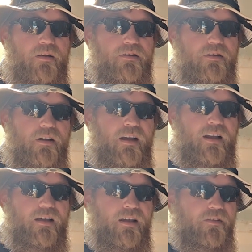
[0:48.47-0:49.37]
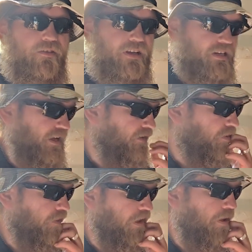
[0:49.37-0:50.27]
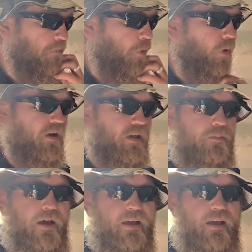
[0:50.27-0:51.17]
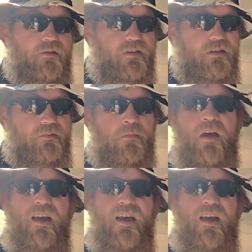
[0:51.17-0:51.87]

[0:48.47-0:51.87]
start kind of investing into the Milwaukee Packout system.